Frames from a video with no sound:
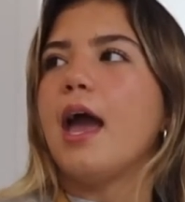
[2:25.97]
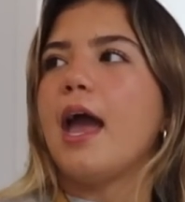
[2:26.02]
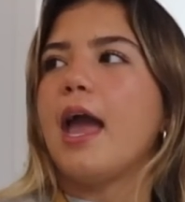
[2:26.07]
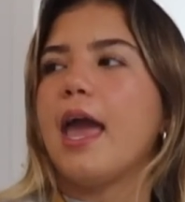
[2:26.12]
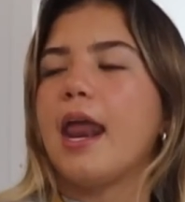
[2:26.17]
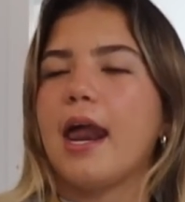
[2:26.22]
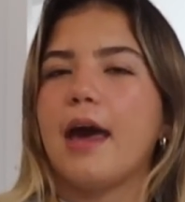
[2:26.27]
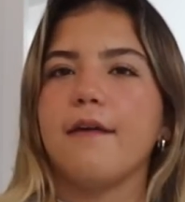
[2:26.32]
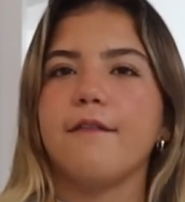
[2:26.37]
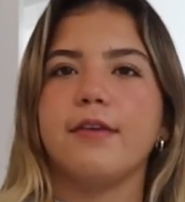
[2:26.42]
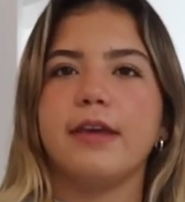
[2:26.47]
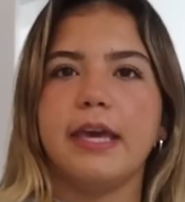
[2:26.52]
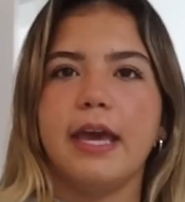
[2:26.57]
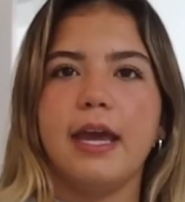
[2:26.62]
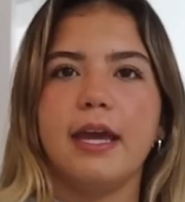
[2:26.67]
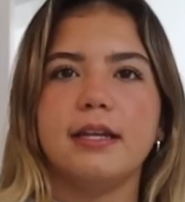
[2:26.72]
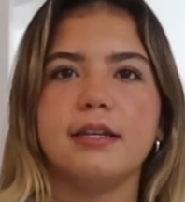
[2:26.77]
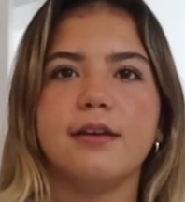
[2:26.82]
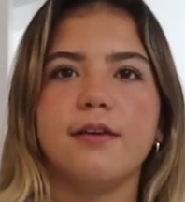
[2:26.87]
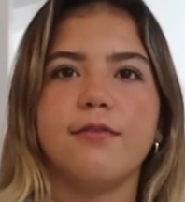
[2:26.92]
And I've
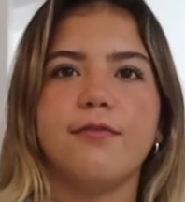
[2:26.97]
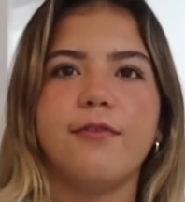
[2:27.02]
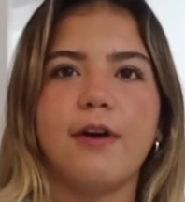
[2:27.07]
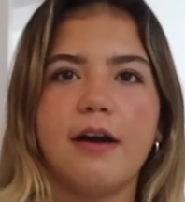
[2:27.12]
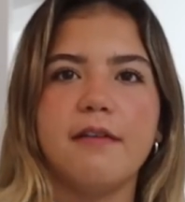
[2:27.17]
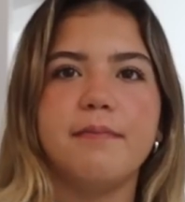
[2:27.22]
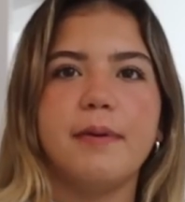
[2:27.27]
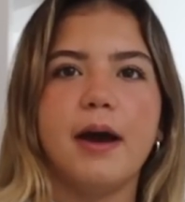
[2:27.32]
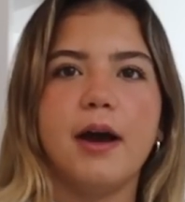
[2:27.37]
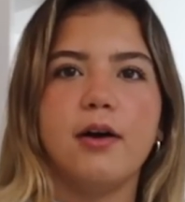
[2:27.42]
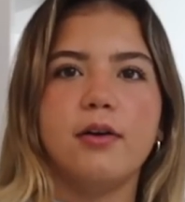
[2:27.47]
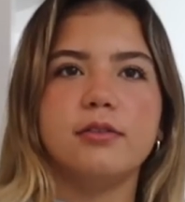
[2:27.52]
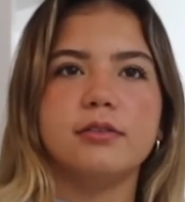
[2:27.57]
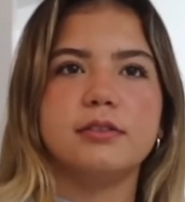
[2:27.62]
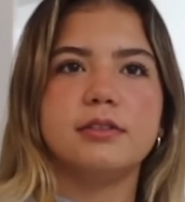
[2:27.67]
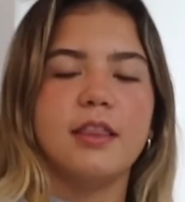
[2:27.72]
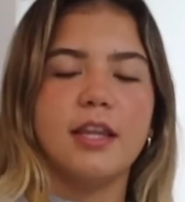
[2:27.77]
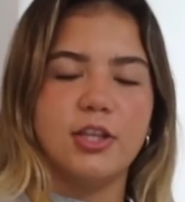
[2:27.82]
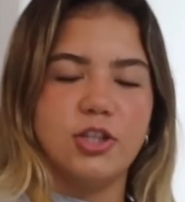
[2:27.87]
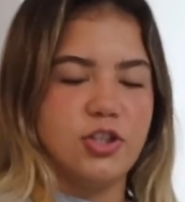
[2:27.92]
gained 5
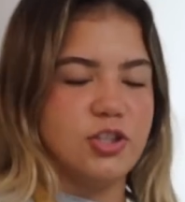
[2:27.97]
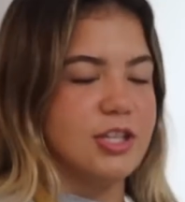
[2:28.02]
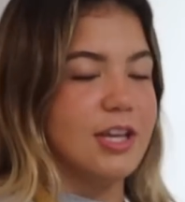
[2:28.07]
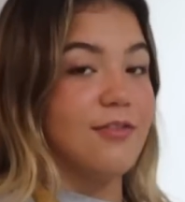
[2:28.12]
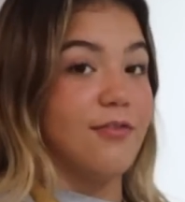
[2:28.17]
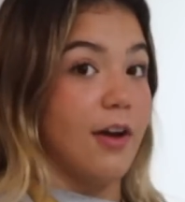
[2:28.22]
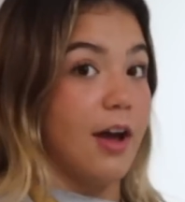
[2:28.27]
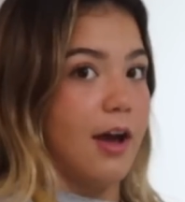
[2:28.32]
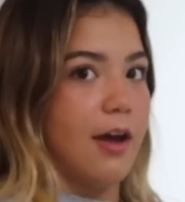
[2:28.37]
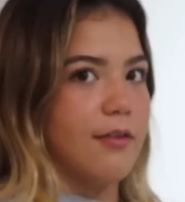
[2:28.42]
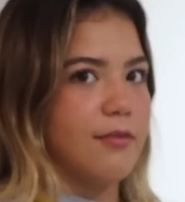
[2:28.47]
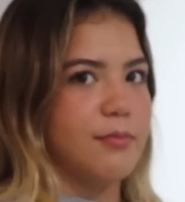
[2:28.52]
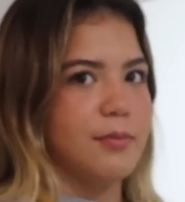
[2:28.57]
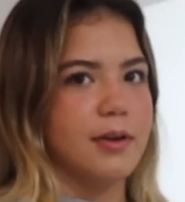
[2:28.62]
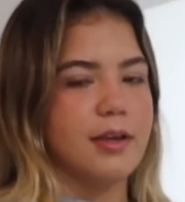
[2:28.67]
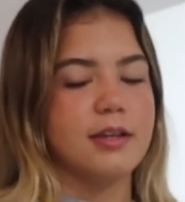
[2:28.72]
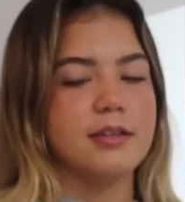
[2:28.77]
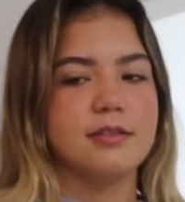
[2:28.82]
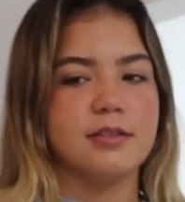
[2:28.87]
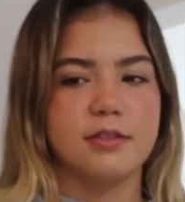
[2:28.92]
pounds. Let's just say 5
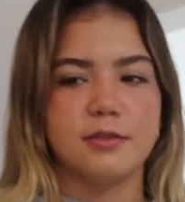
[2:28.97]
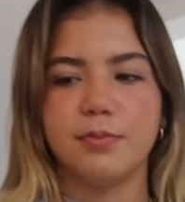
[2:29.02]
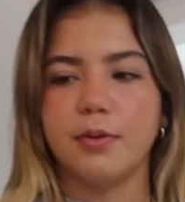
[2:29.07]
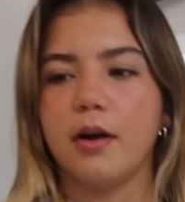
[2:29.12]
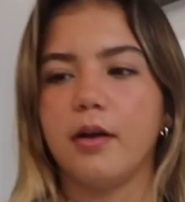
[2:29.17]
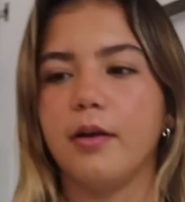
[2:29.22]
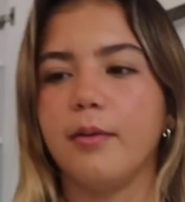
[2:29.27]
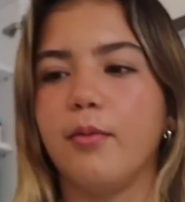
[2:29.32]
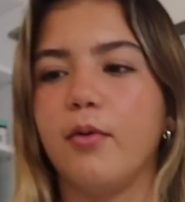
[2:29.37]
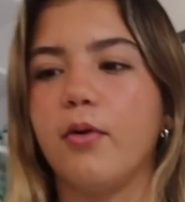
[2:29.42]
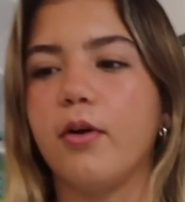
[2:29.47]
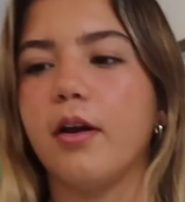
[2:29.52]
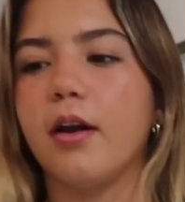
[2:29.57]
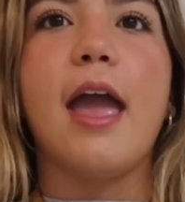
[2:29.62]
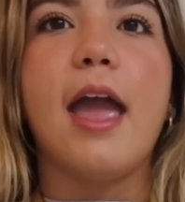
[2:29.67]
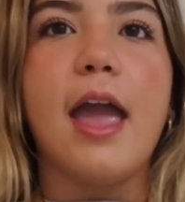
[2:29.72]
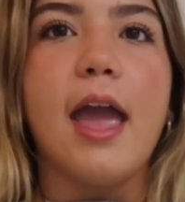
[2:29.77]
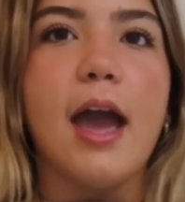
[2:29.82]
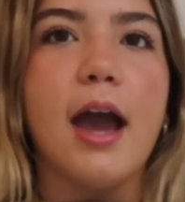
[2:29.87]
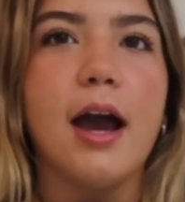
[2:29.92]
because it's probably more.
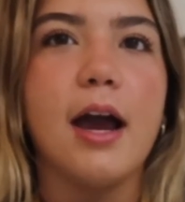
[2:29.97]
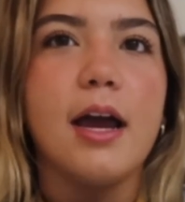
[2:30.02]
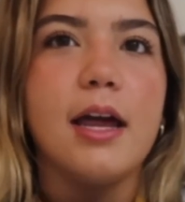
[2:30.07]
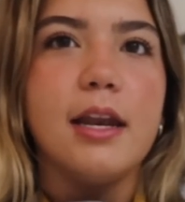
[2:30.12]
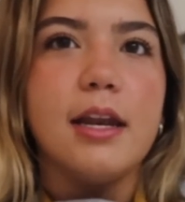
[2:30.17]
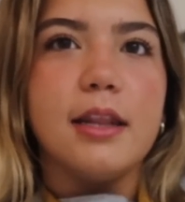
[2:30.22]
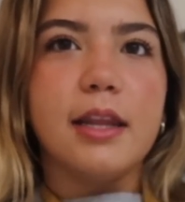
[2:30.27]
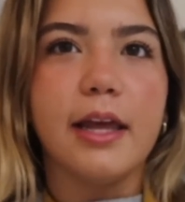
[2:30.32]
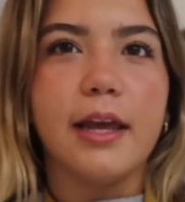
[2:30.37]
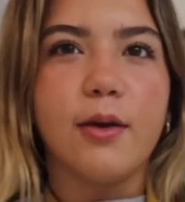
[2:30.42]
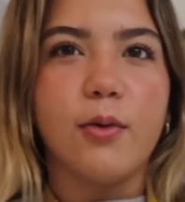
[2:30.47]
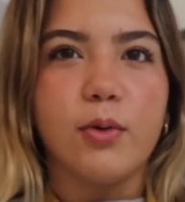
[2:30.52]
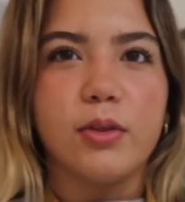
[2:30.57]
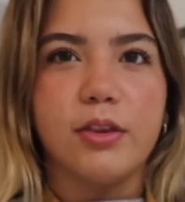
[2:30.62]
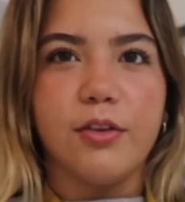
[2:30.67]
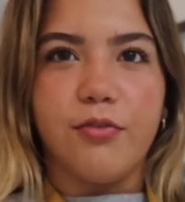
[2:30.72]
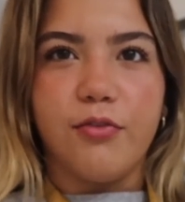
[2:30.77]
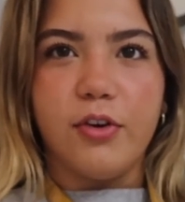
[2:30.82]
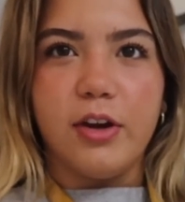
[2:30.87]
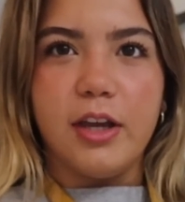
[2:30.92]
And like,
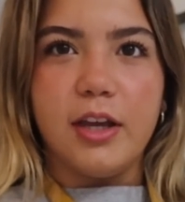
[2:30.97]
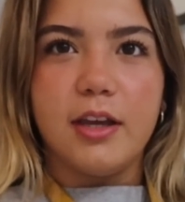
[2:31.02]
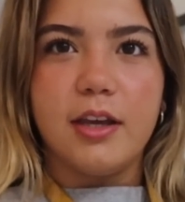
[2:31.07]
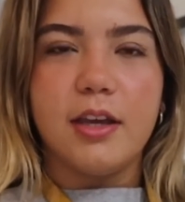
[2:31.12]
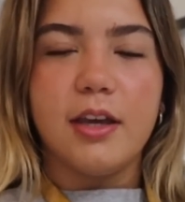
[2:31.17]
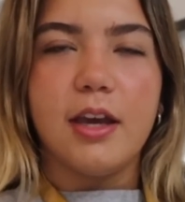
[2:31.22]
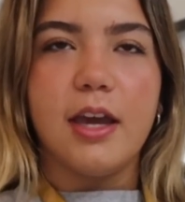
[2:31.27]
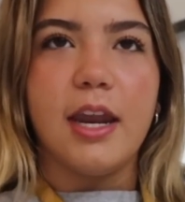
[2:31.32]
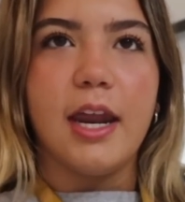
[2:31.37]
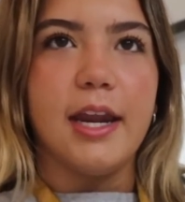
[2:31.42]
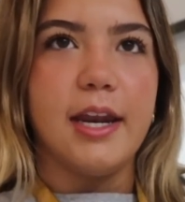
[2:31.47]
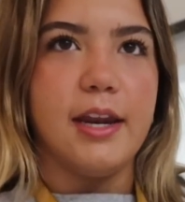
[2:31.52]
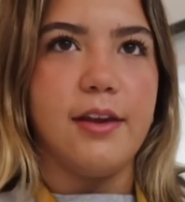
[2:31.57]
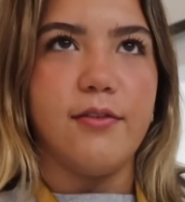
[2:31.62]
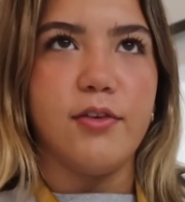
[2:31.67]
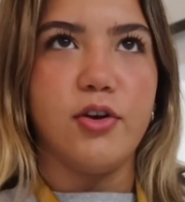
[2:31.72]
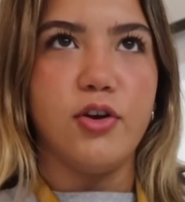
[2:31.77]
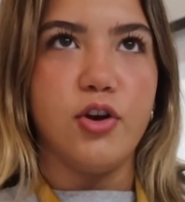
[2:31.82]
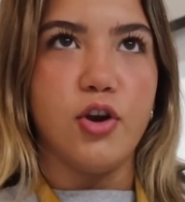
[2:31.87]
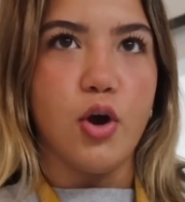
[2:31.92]
what the freak? And I
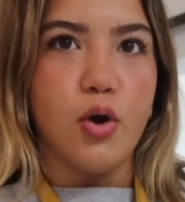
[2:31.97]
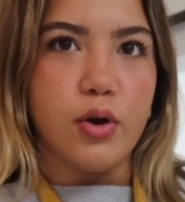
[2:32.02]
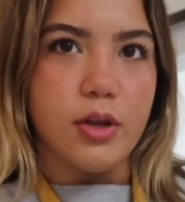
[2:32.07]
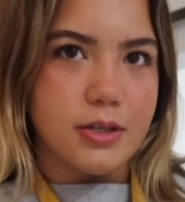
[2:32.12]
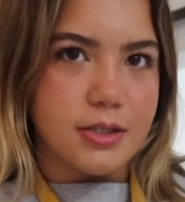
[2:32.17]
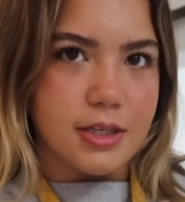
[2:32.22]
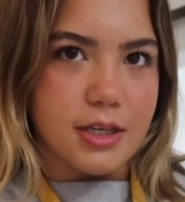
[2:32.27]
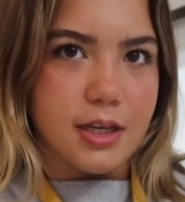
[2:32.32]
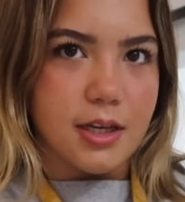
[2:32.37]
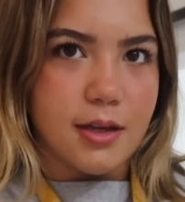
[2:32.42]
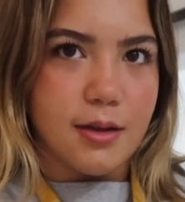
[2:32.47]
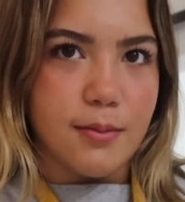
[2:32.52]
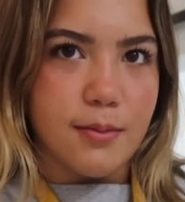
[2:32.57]
didn't even notice it